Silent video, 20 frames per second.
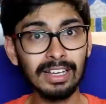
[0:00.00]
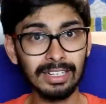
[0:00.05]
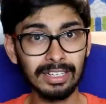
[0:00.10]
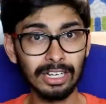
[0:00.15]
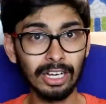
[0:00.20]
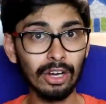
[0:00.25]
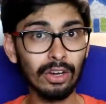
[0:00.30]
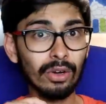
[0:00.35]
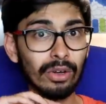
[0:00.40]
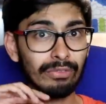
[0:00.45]

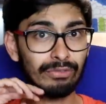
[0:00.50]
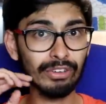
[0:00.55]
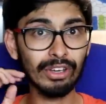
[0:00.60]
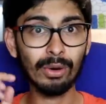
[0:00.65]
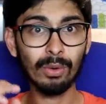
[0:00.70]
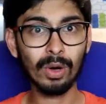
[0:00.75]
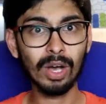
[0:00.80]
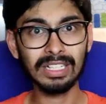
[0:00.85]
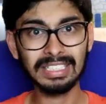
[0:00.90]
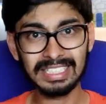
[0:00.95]
Now, if you
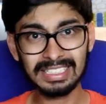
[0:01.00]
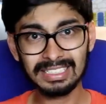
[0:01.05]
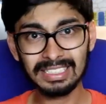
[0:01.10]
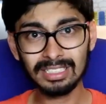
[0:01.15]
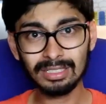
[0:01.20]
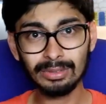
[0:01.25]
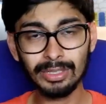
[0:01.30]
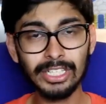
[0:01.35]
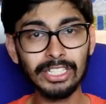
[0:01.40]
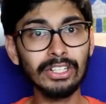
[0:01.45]
are watching
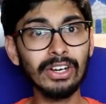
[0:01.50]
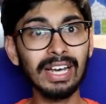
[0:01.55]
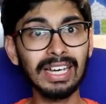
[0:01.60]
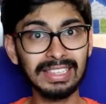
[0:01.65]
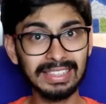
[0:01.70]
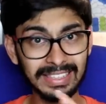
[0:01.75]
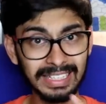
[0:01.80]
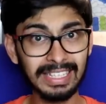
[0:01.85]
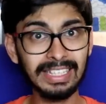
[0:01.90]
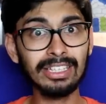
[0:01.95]
this video, I
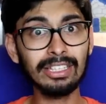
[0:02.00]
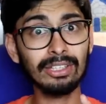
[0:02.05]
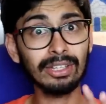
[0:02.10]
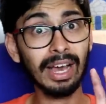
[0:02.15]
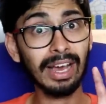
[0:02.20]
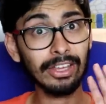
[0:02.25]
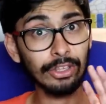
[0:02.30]
think